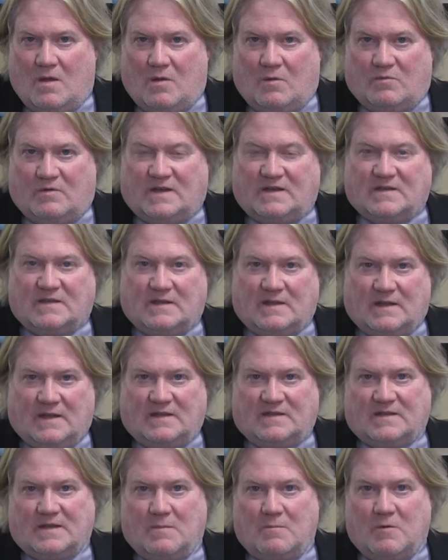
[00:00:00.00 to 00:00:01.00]

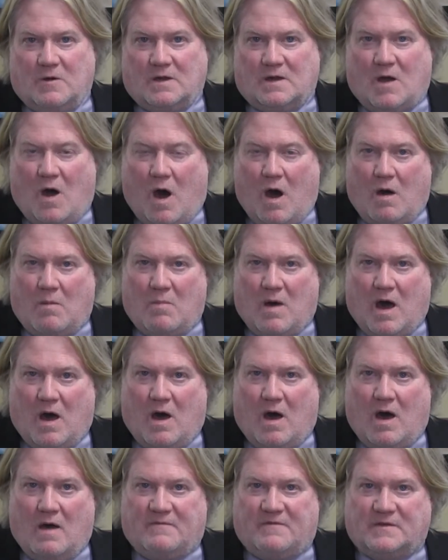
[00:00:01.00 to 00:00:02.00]
Recently, someone called my
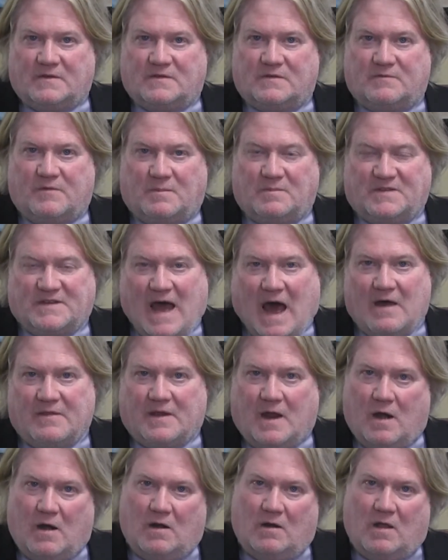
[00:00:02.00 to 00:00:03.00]
office from
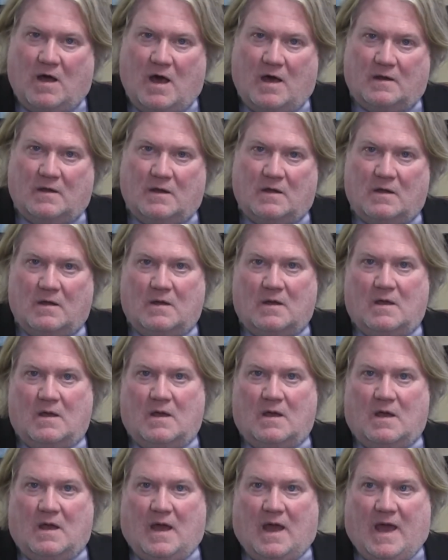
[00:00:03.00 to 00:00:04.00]
South Carolina,
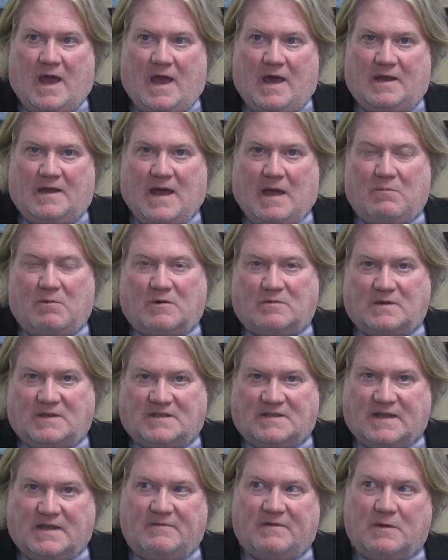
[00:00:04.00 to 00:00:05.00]
and they were
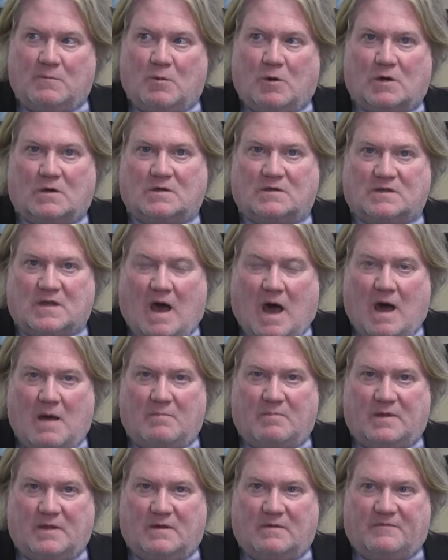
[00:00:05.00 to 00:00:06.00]
receiving workers'
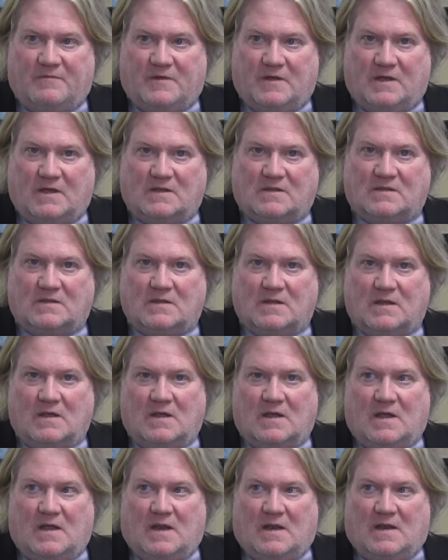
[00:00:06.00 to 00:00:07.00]
comp benefits.
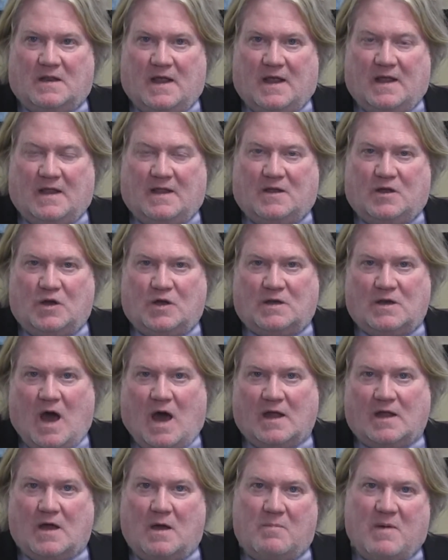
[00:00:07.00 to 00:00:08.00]
They could
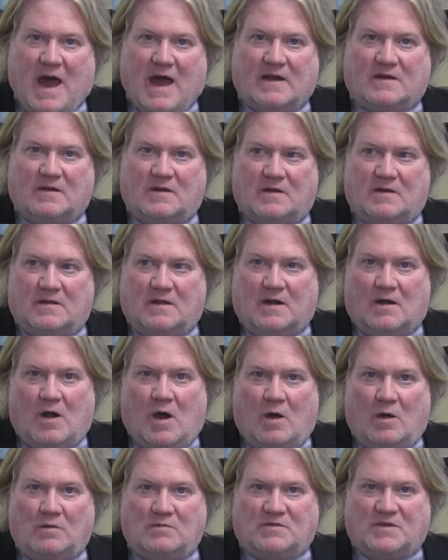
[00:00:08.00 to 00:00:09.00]
not go back to their
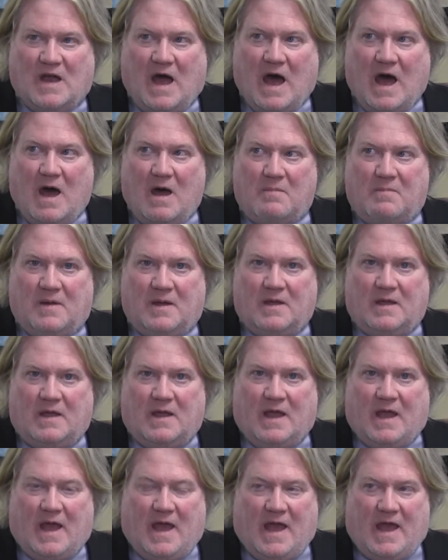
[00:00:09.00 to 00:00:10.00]
old job,
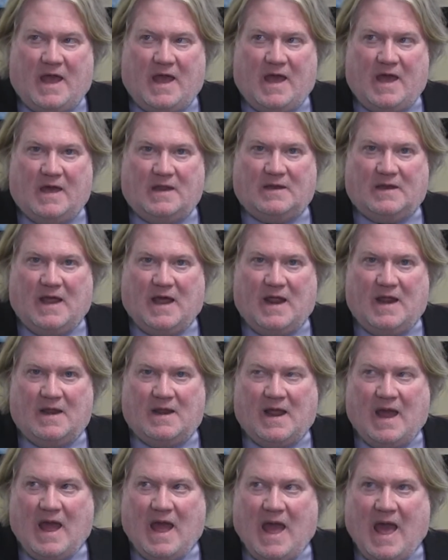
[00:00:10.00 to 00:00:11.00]
and
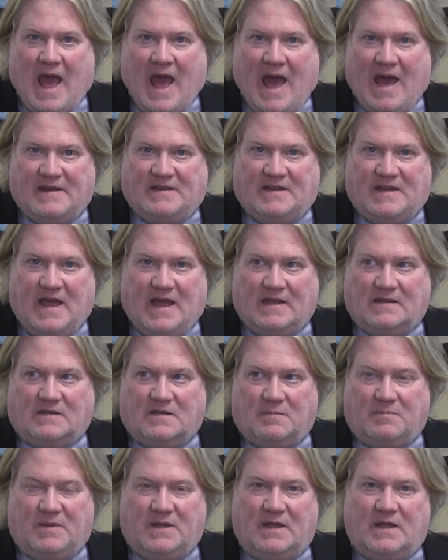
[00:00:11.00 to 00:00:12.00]
they had yet
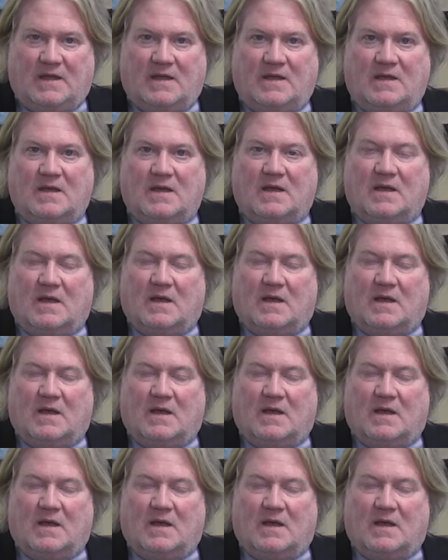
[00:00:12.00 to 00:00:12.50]
to be